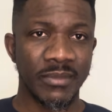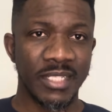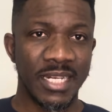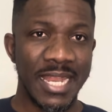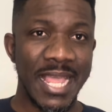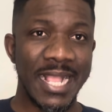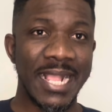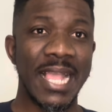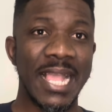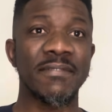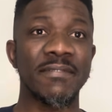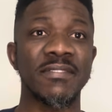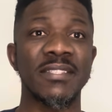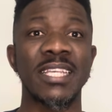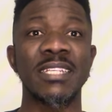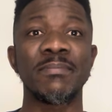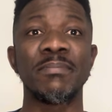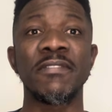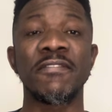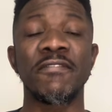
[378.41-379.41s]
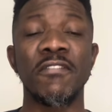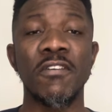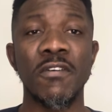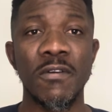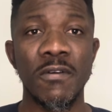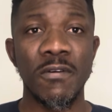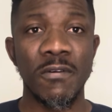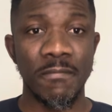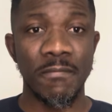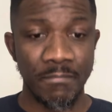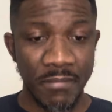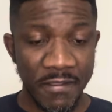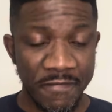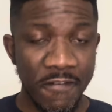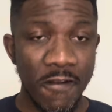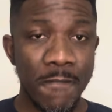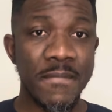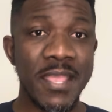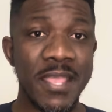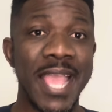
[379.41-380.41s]
Like I have said before
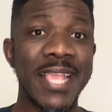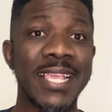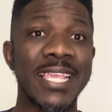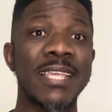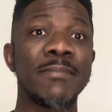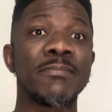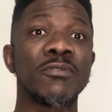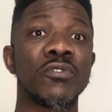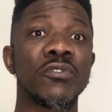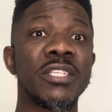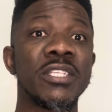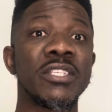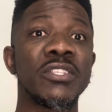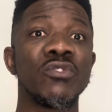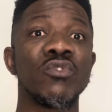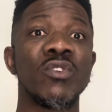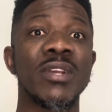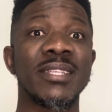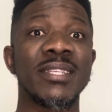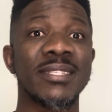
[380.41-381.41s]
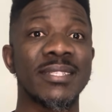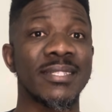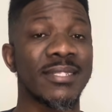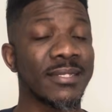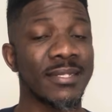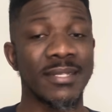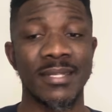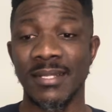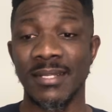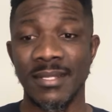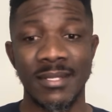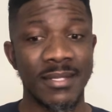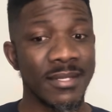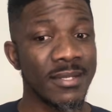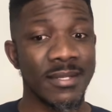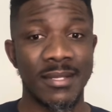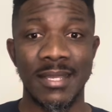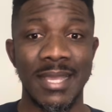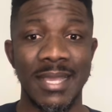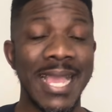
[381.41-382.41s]
me I came to this US,
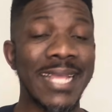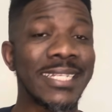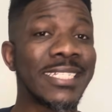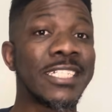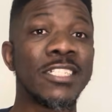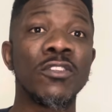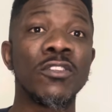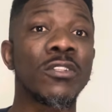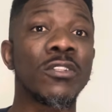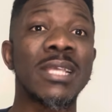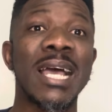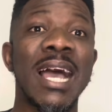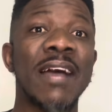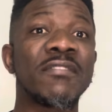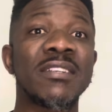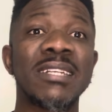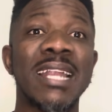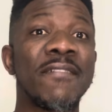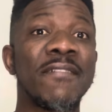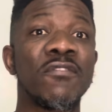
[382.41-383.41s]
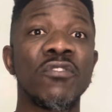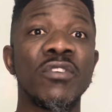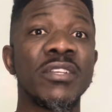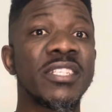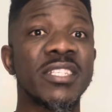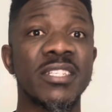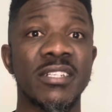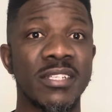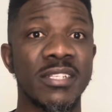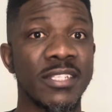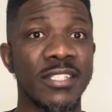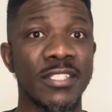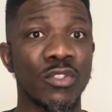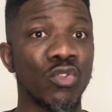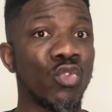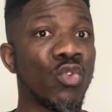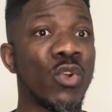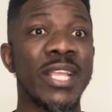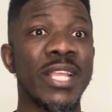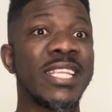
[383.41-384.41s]
I did not have travel history
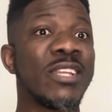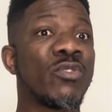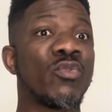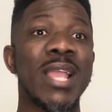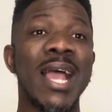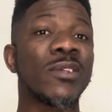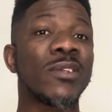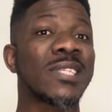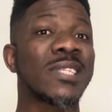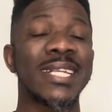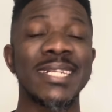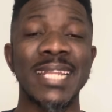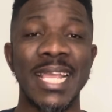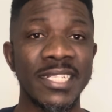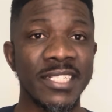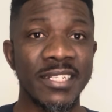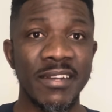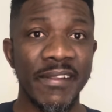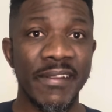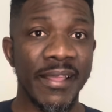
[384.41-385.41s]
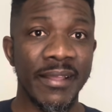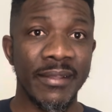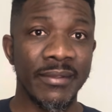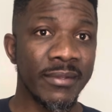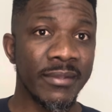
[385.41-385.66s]
to anywhere outside Nigeria.